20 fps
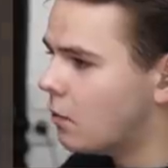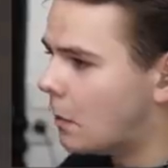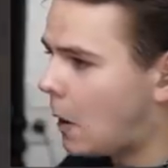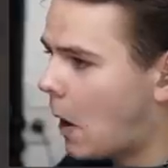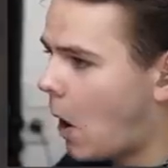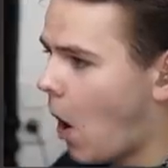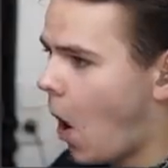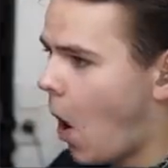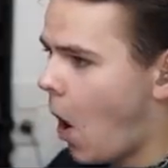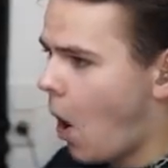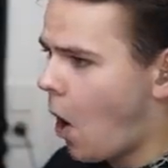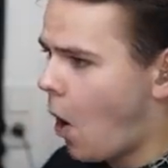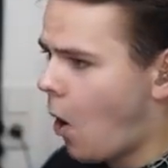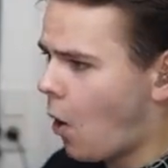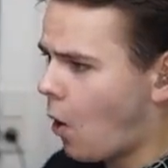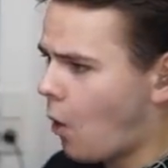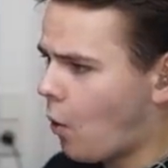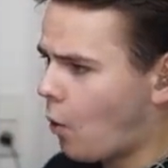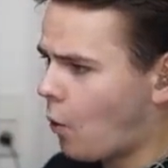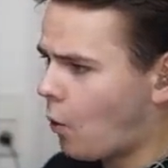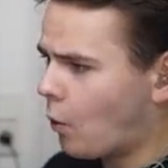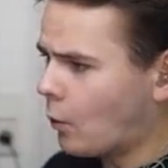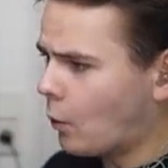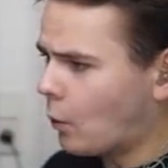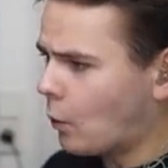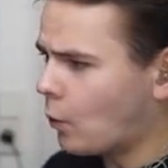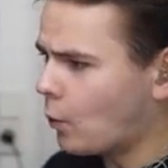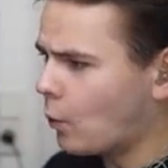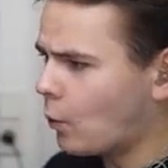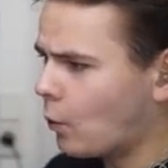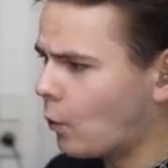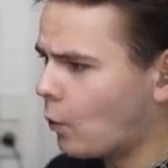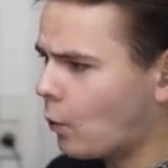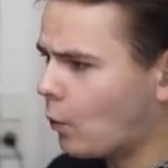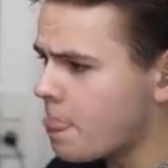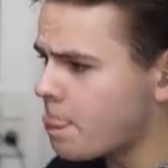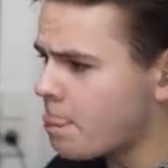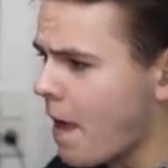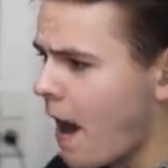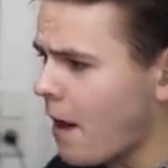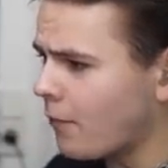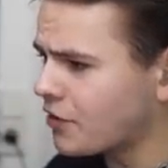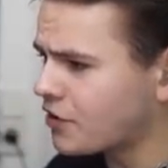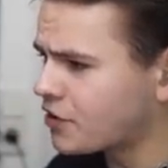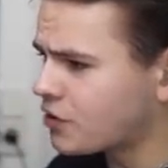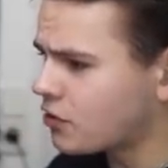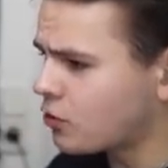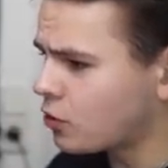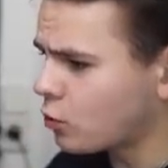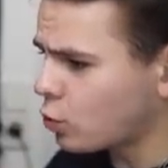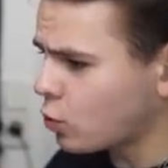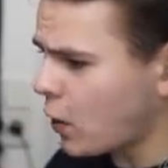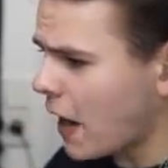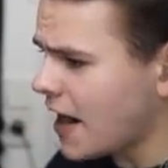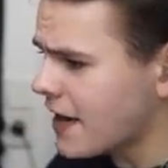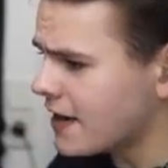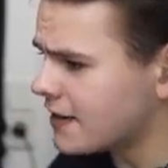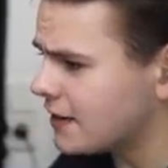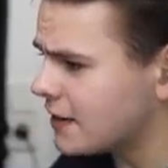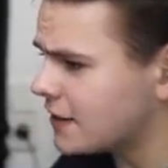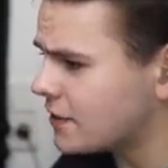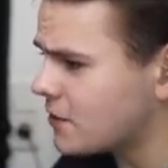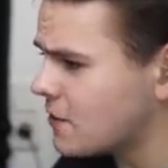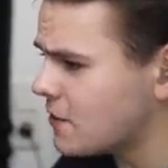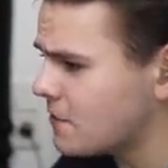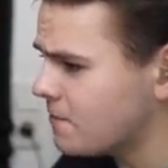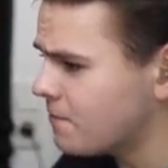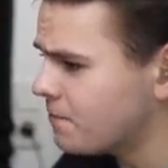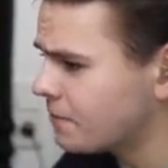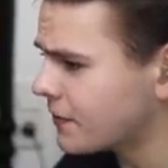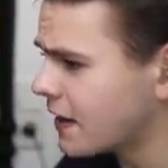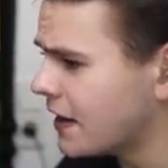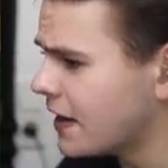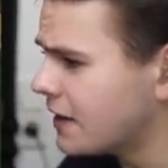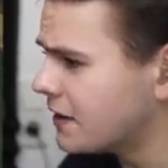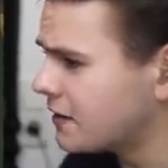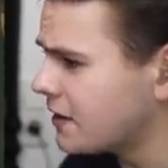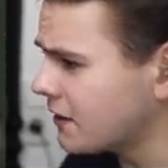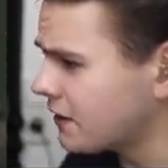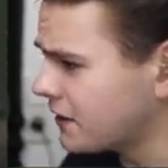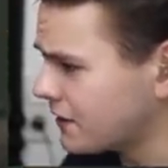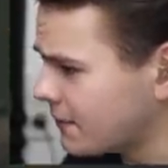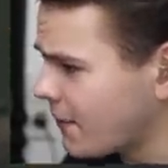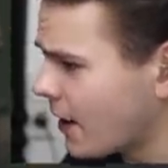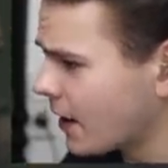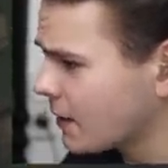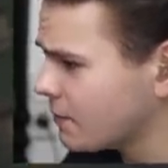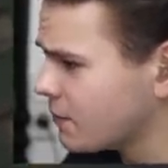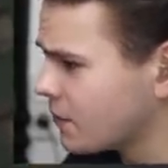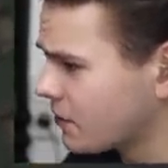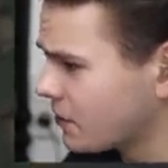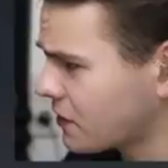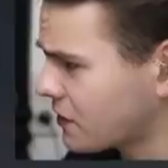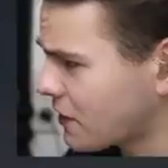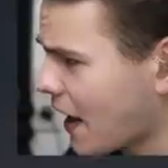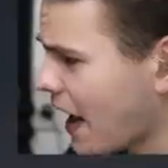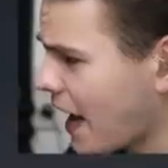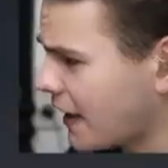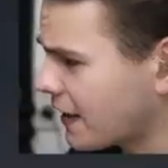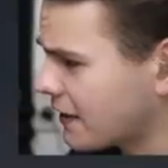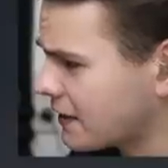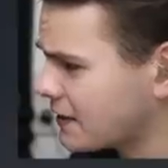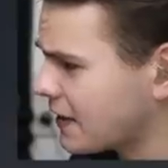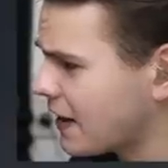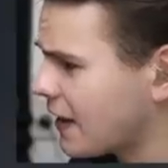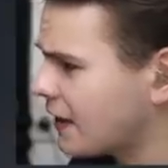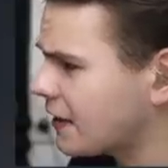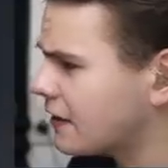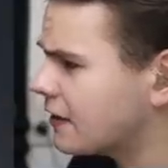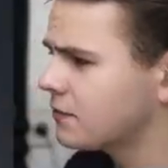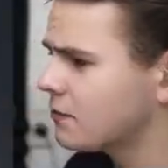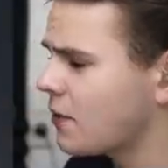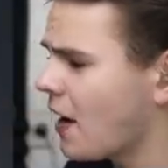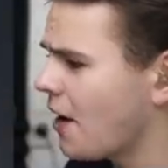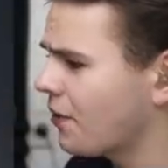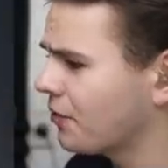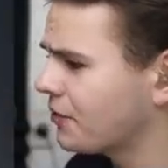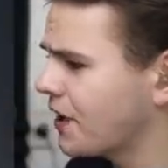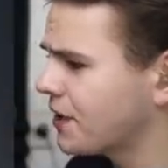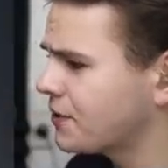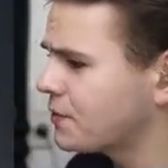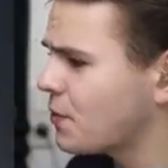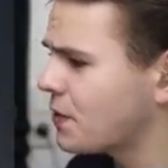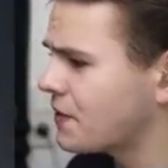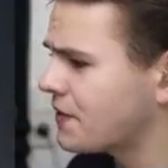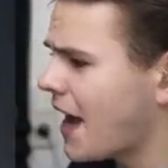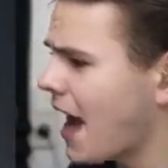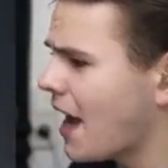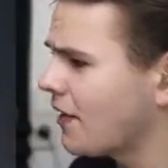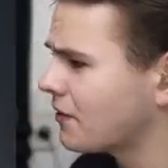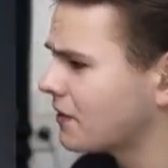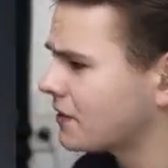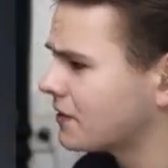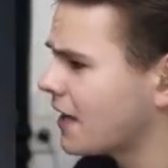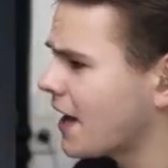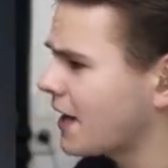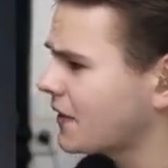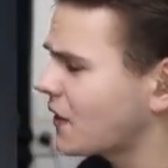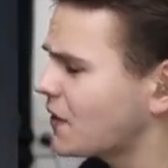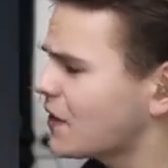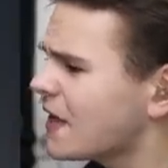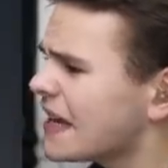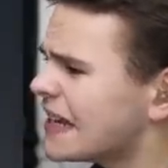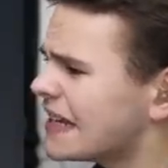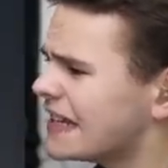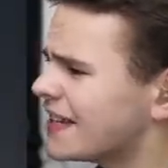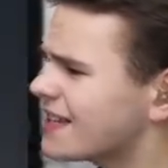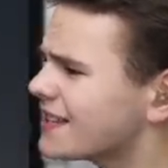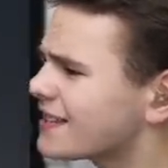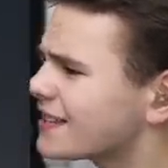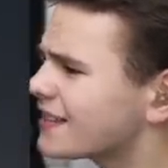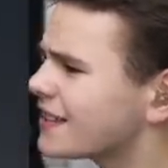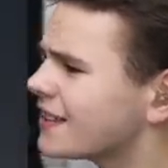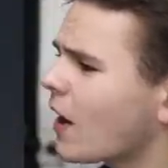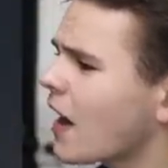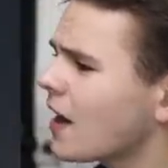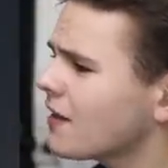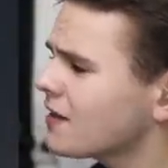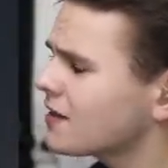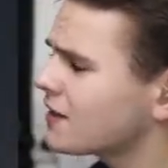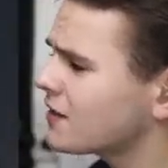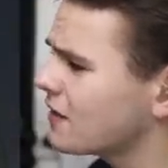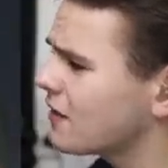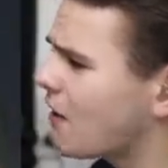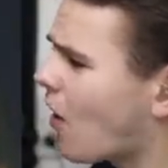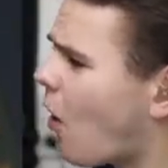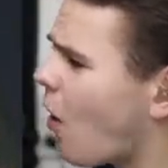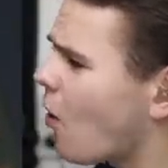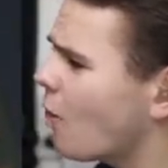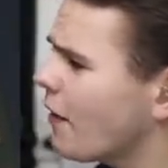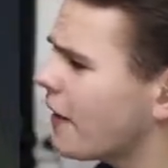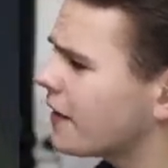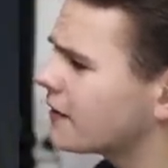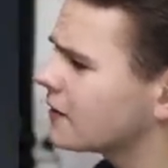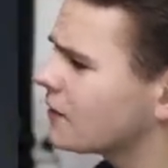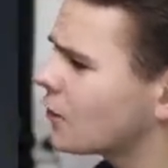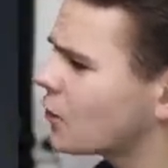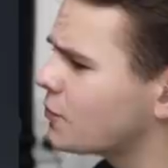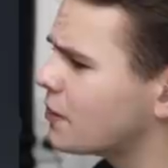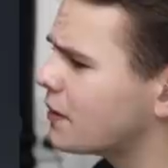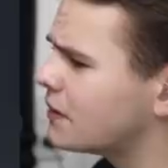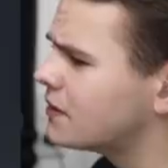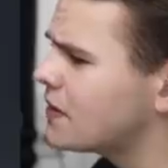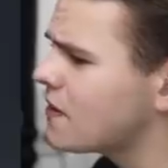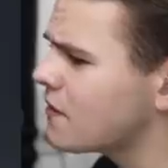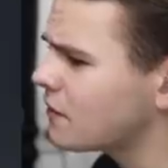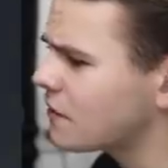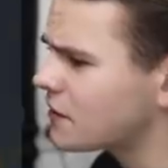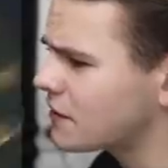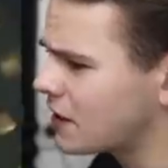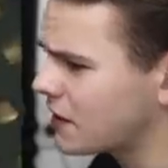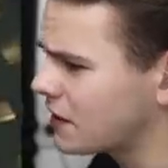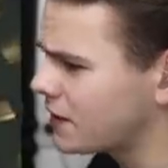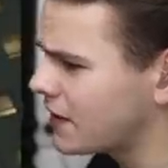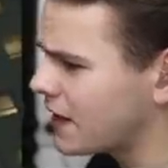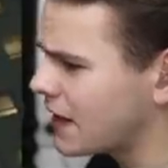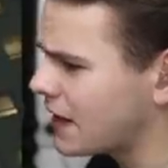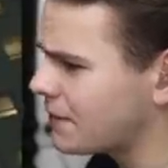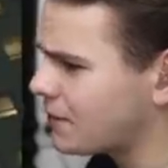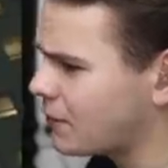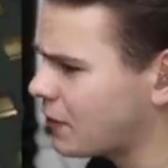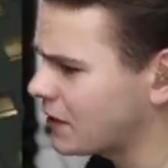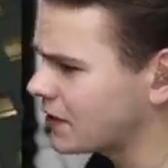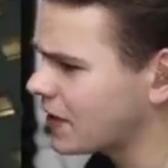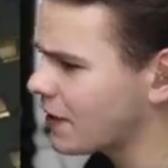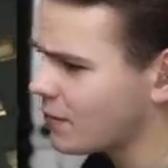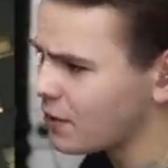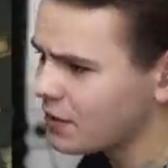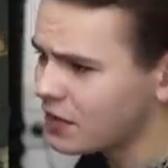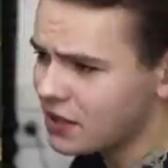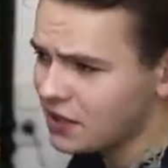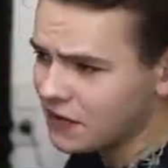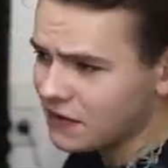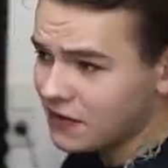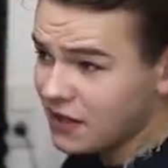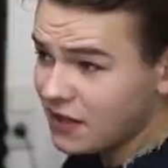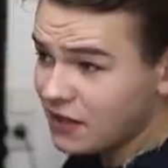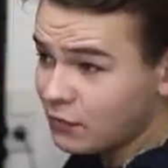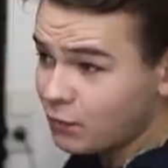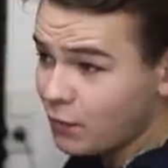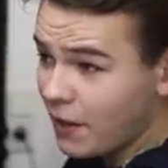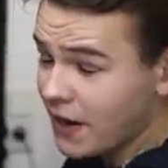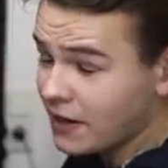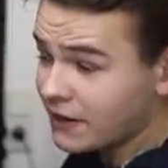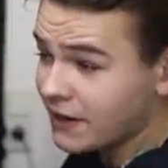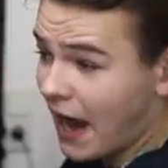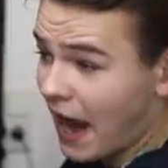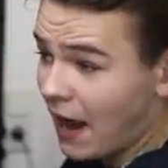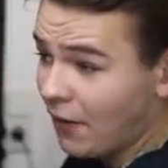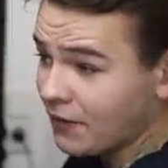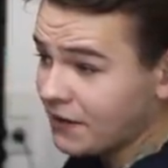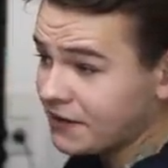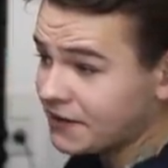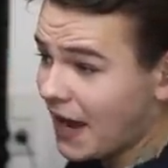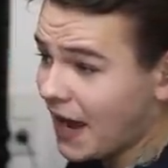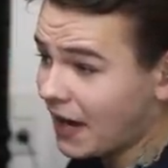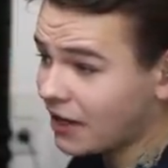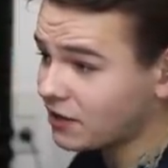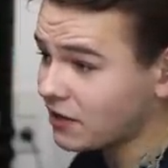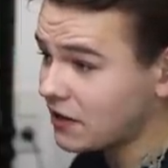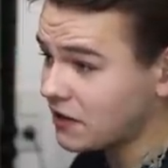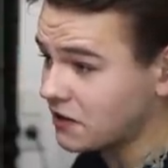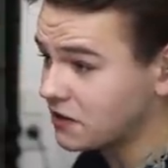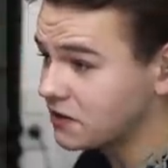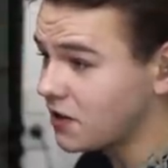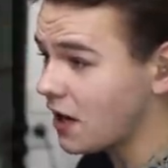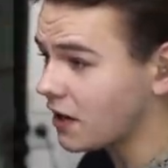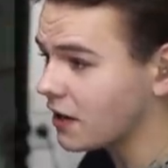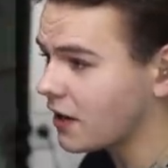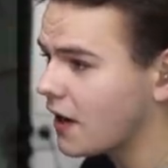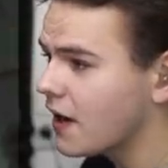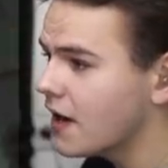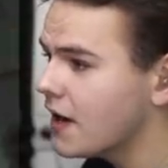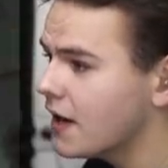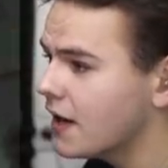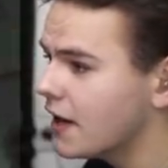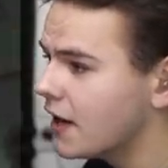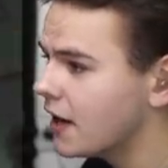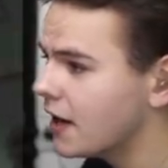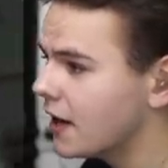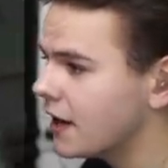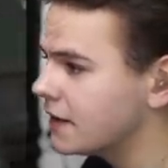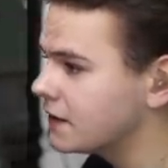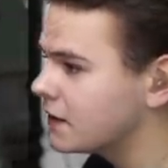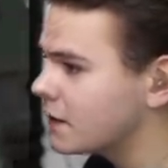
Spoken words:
Oh! That was crazy, dude. Seriously, my computer is dying inside. Wow, so that's what that looks like. The thing is, the crashes are always a little bit different, aren't they? For example, here, this wing now is actually stuck in